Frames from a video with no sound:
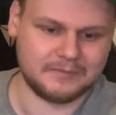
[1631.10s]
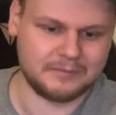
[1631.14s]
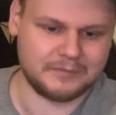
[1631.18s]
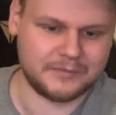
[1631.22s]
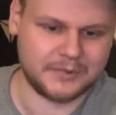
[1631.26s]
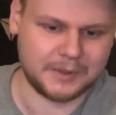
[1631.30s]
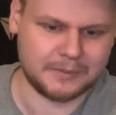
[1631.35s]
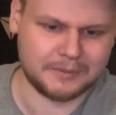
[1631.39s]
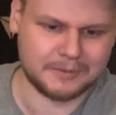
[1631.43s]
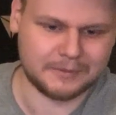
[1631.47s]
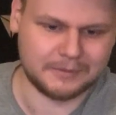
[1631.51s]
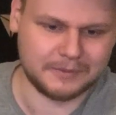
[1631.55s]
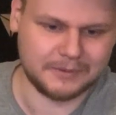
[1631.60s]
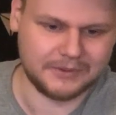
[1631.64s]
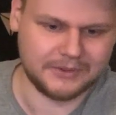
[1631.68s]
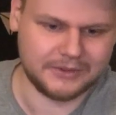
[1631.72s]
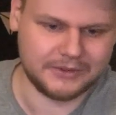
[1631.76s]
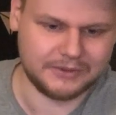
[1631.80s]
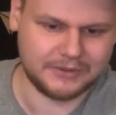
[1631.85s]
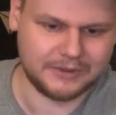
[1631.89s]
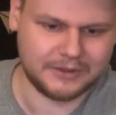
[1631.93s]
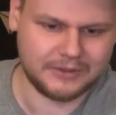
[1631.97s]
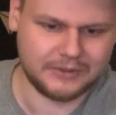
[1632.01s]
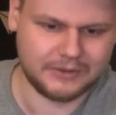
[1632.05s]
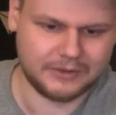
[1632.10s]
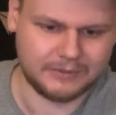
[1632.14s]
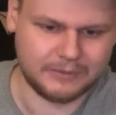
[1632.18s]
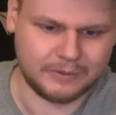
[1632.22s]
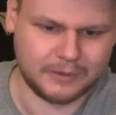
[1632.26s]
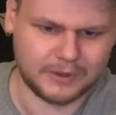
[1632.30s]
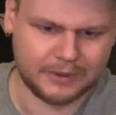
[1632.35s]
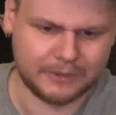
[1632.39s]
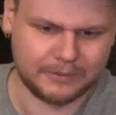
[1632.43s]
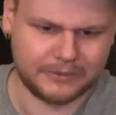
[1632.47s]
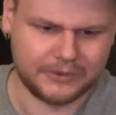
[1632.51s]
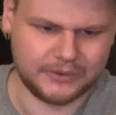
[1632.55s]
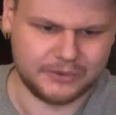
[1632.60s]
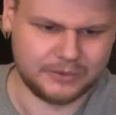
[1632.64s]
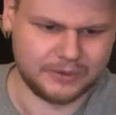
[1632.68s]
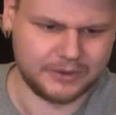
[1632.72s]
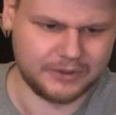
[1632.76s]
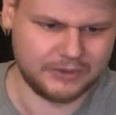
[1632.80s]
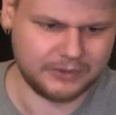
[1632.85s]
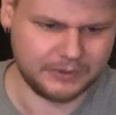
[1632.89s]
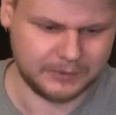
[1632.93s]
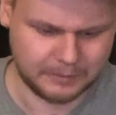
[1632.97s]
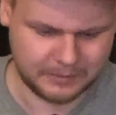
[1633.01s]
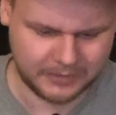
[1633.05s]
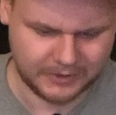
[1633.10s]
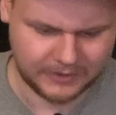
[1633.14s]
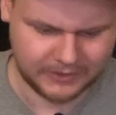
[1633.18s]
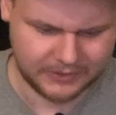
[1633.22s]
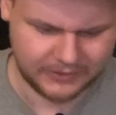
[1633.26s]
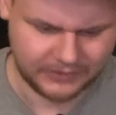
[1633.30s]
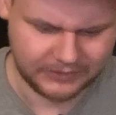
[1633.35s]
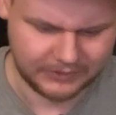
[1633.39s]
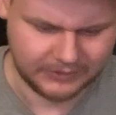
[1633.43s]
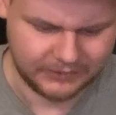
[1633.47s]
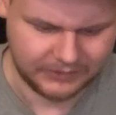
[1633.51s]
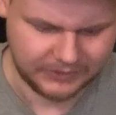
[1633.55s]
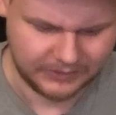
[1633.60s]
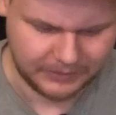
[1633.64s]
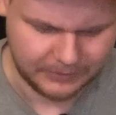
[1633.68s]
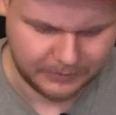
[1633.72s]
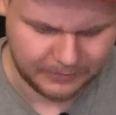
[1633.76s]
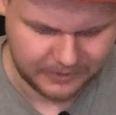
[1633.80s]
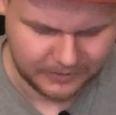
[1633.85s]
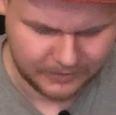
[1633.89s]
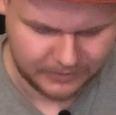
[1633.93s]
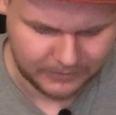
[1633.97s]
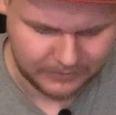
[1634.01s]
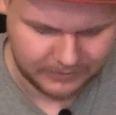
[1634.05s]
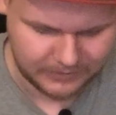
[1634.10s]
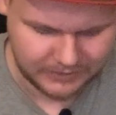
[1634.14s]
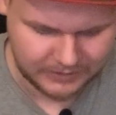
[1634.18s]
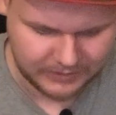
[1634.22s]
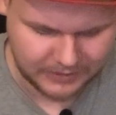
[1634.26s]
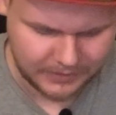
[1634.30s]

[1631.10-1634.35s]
probably one of the richest persons in the world.